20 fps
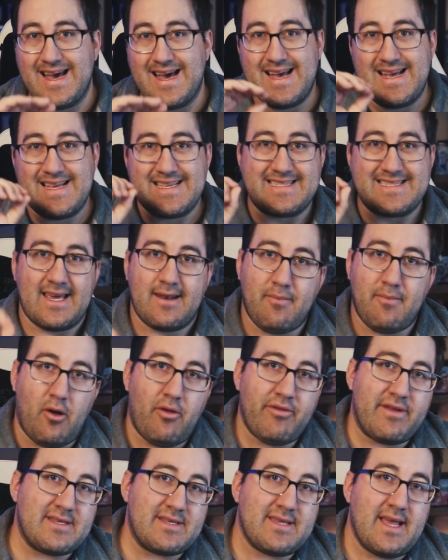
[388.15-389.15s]
Set up all
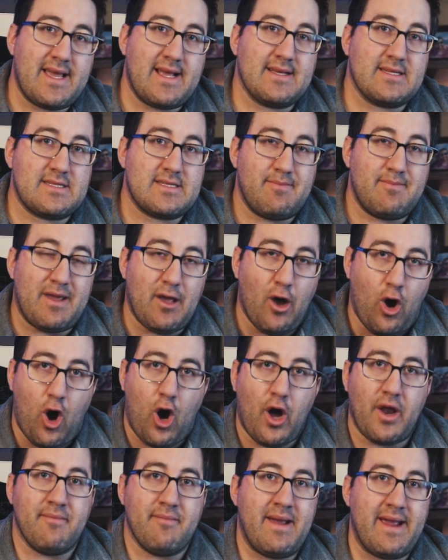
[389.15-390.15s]
these things to be
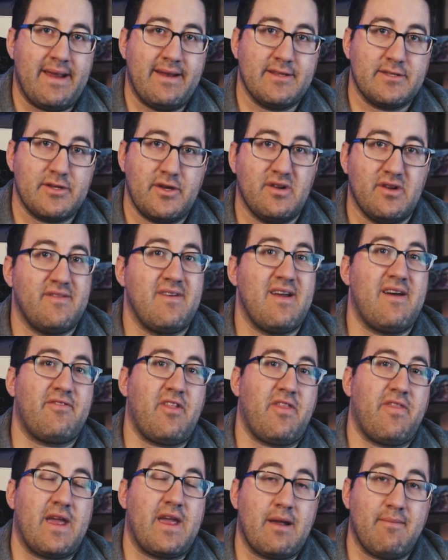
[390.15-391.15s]
automated so you don't even have to
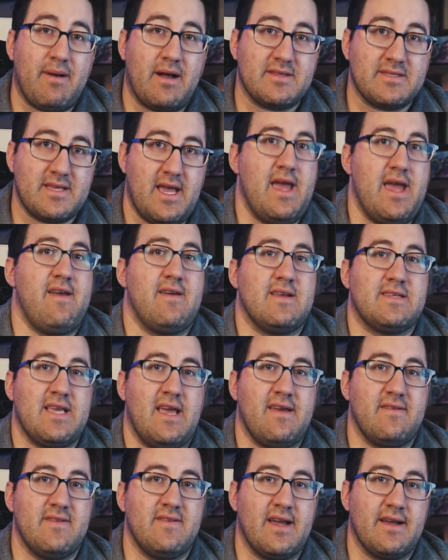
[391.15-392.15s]
think about
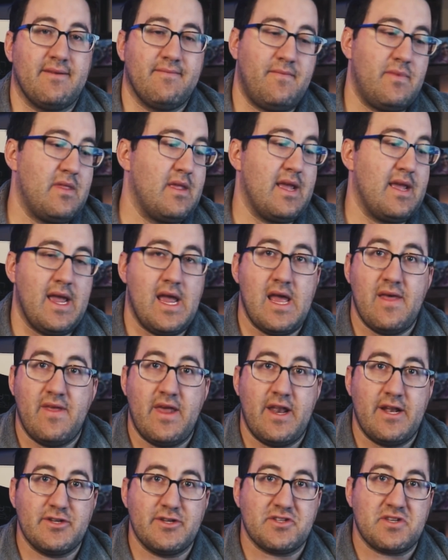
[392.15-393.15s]
saving, and then it
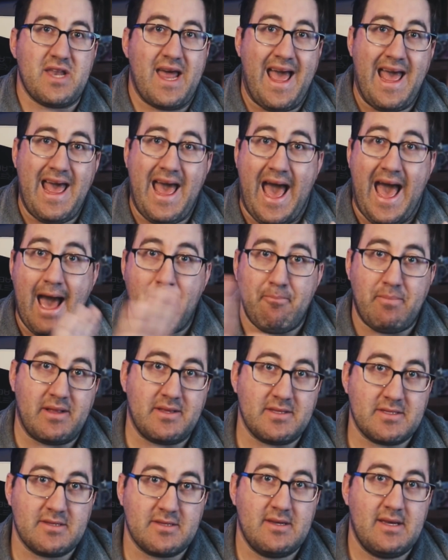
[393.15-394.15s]
just
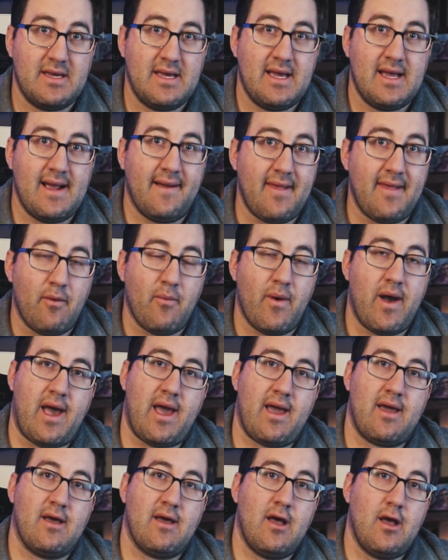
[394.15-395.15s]
happens. And that
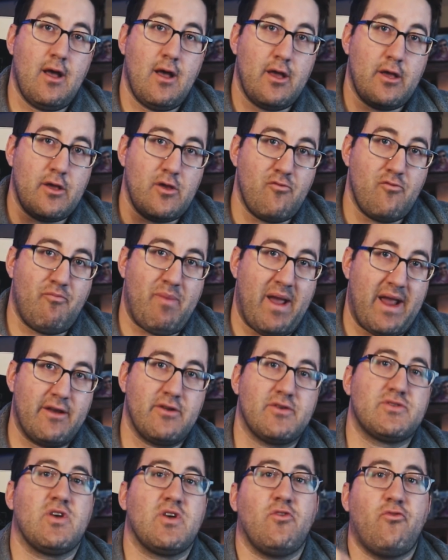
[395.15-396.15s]
way you've paid
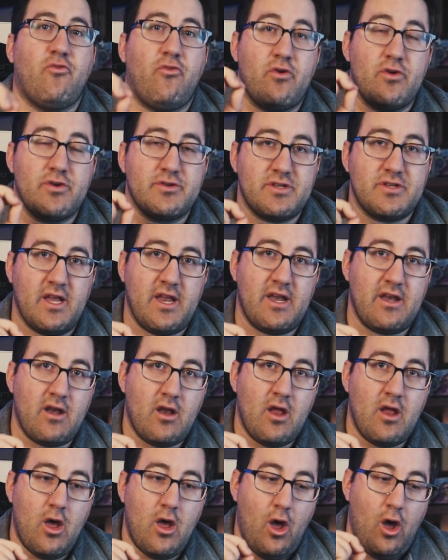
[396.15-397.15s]
yourself first and
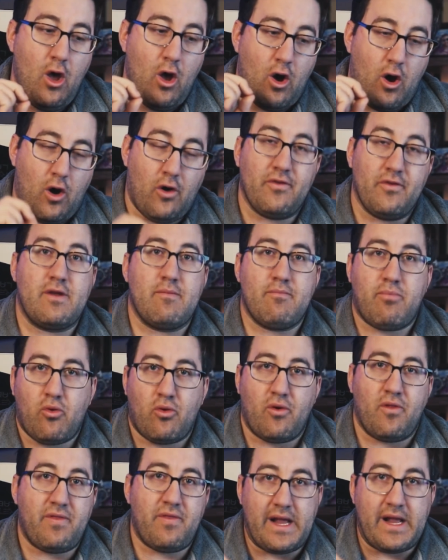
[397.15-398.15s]
all the
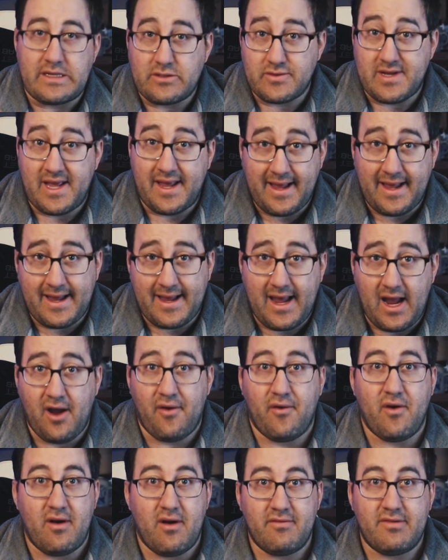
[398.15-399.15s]
important things are taken care
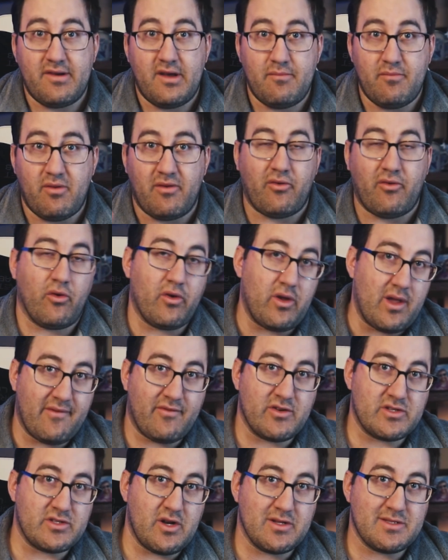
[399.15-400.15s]
of before you ever
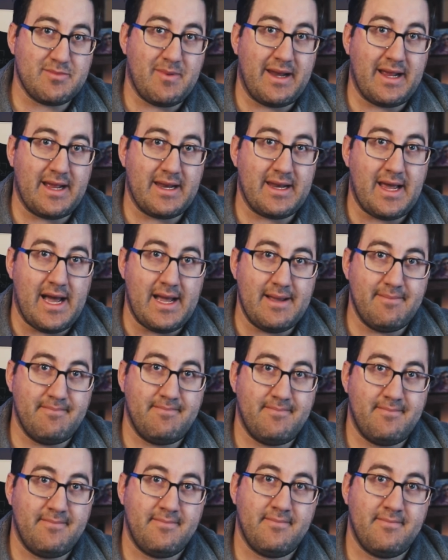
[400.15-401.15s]
start spending a dime.
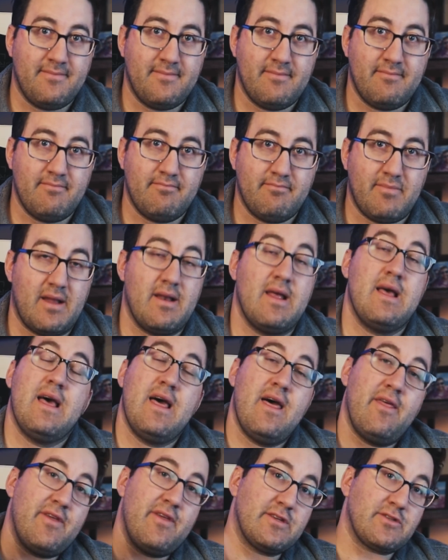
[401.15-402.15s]
But
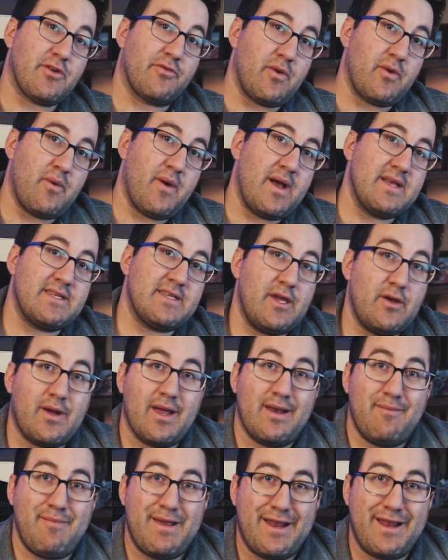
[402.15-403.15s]
these are 3 ways that you can
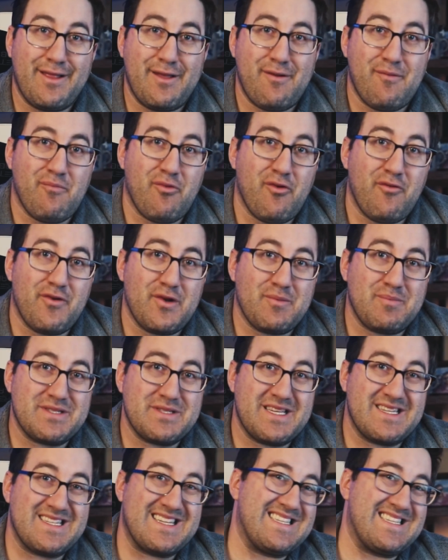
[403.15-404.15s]
immediately improve your
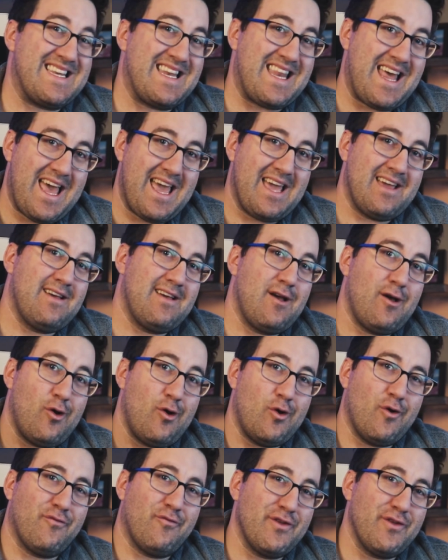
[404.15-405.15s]
position today.
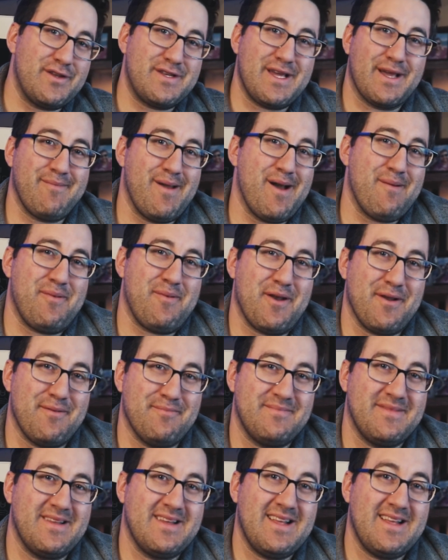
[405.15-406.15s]
Hopefully you take me up on them.
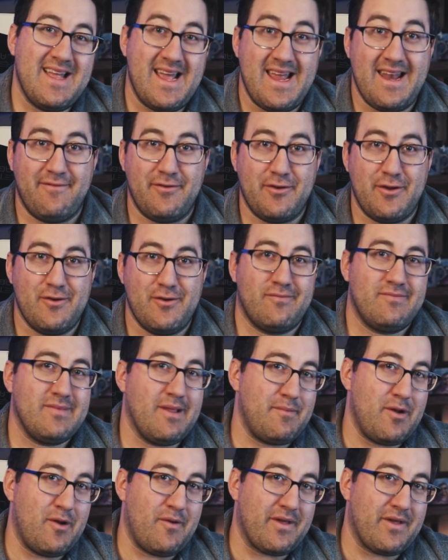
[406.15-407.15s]
And if you do, let me
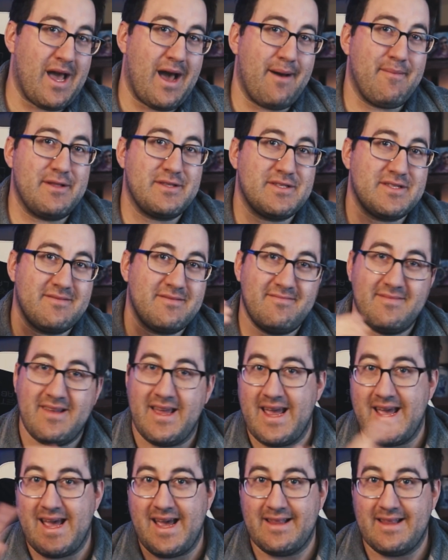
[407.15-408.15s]
know in the comments
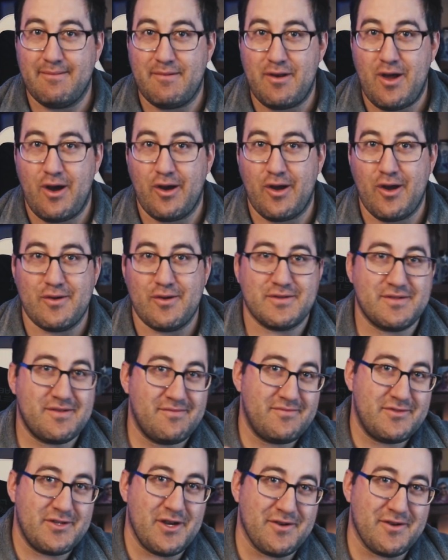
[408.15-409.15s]
and let me know how it goes.
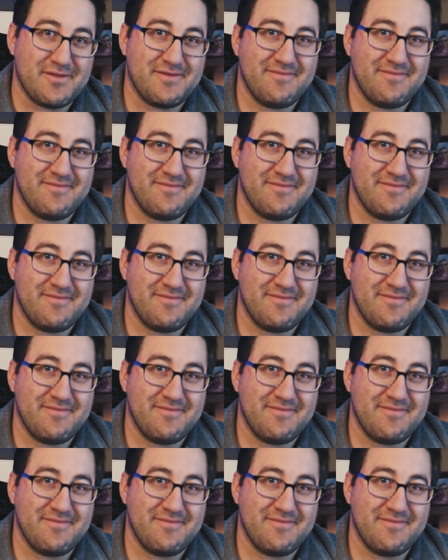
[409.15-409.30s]
Cheers.